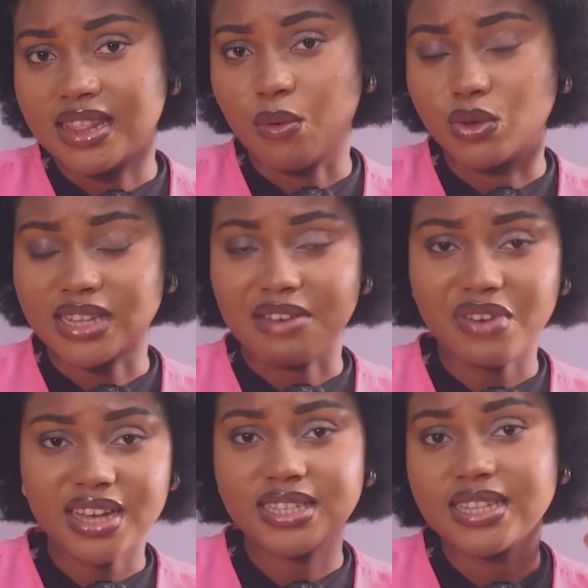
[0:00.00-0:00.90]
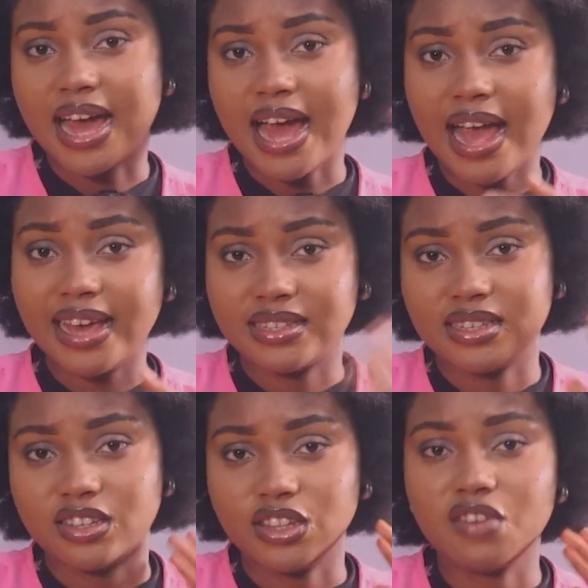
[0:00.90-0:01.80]
was affecting her eyes.
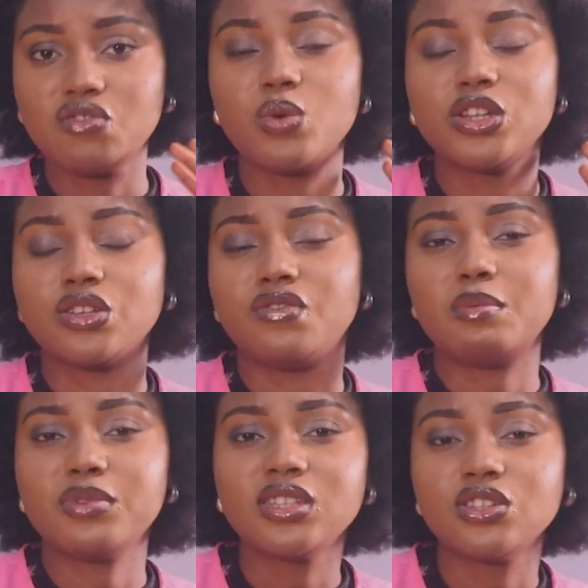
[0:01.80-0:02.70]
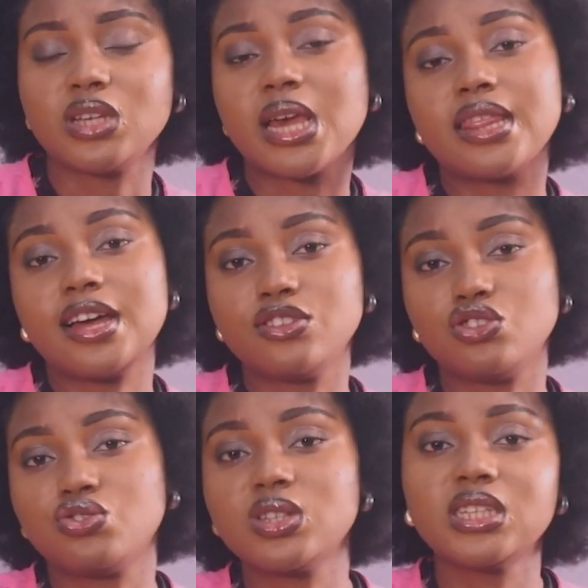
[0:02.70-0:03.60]
And they even went to pharmacy together
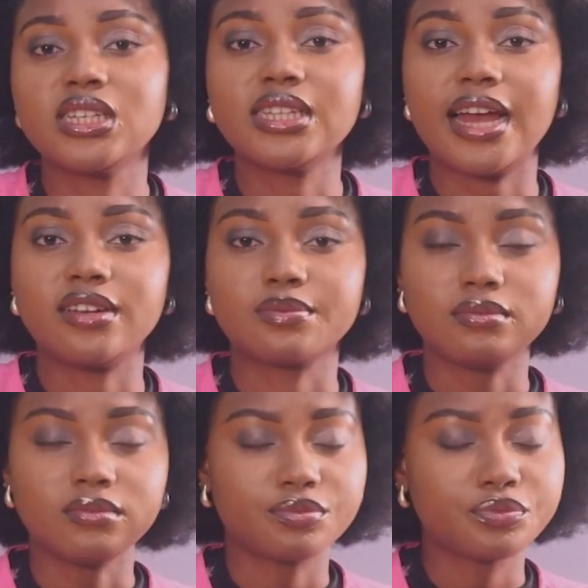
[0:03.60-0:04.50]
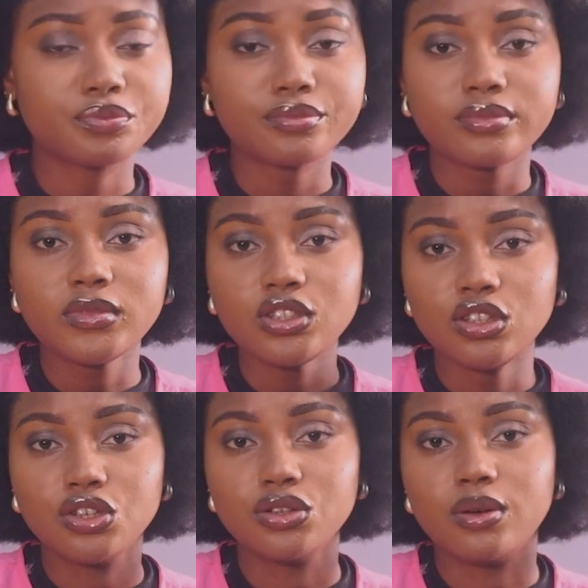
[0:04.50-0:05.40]
to treat it, and,
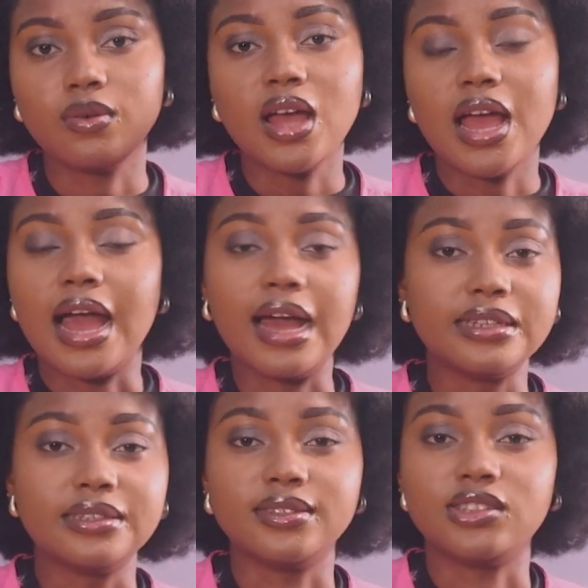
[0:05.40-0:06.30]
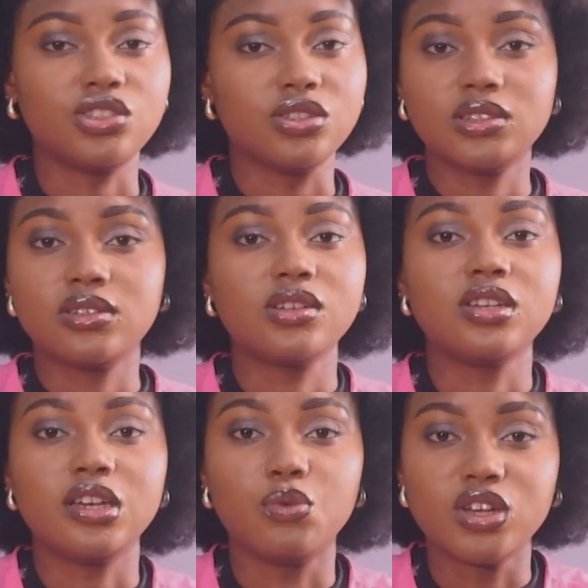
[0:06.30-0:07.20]
you know, and
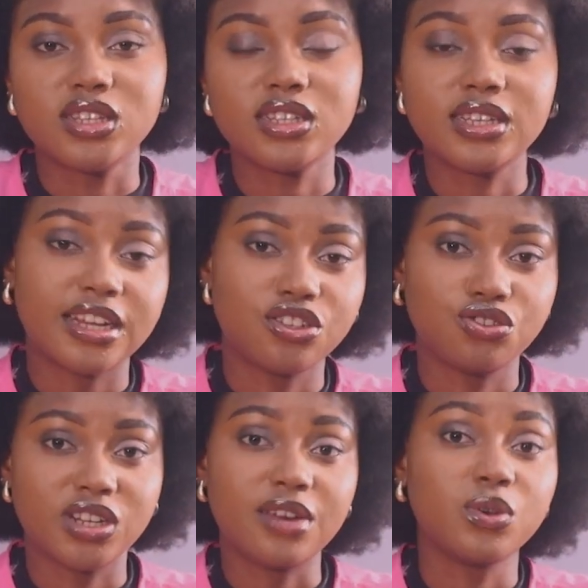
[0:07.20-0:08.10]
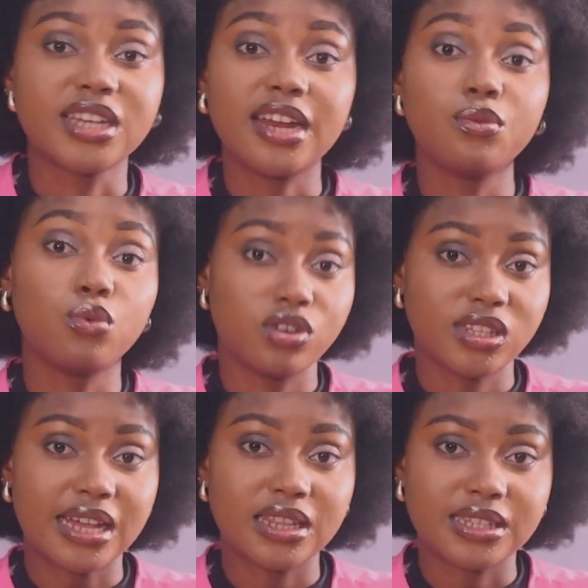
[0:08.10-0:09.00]
it wasn't getting through. It was getting
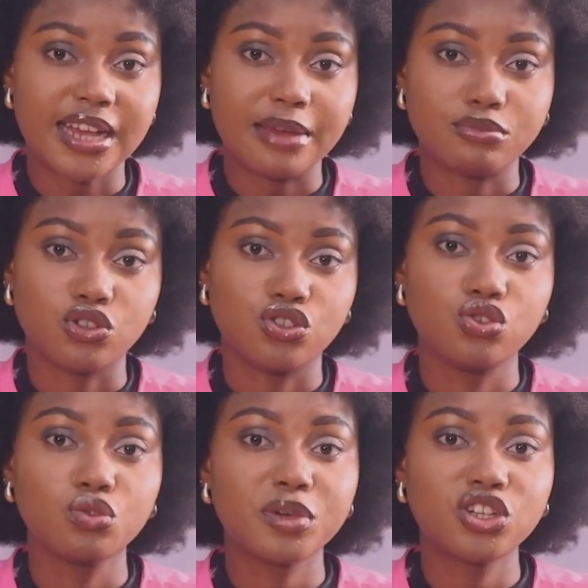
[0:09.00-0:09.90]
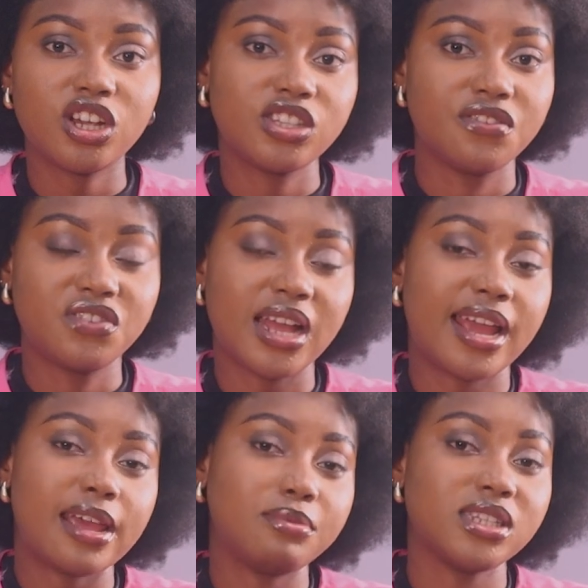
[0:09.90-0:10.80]
worse at the time. So she took pictures of it
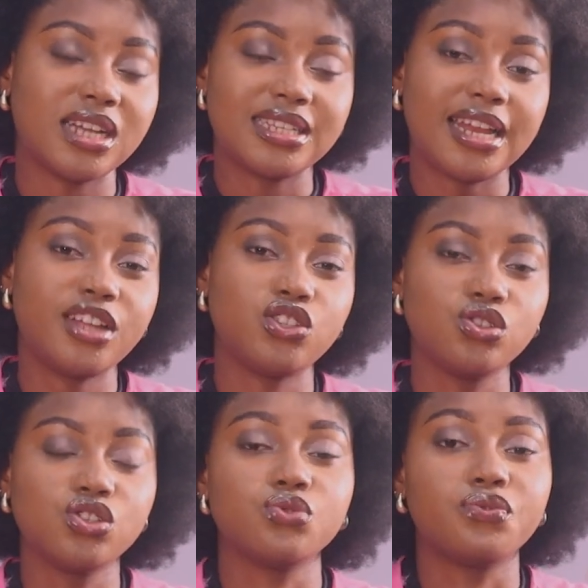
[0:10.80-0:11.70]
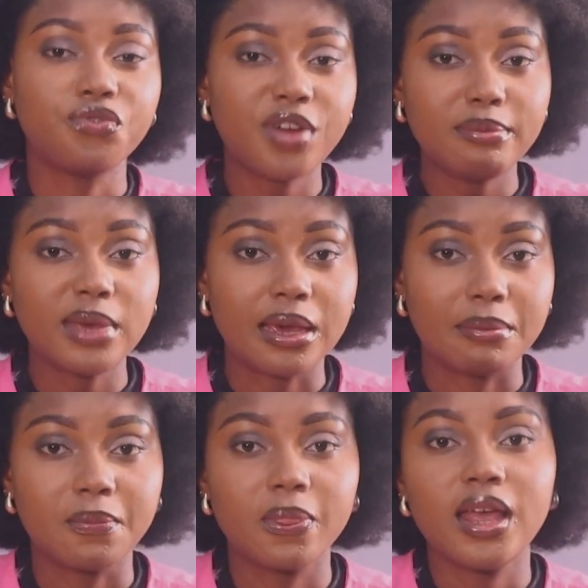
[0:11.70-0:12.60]
and kept it and decided to use it to frame
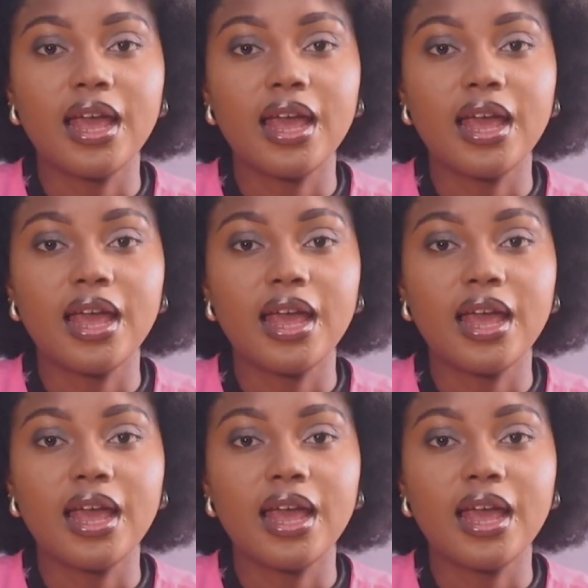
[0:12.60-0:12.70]
him.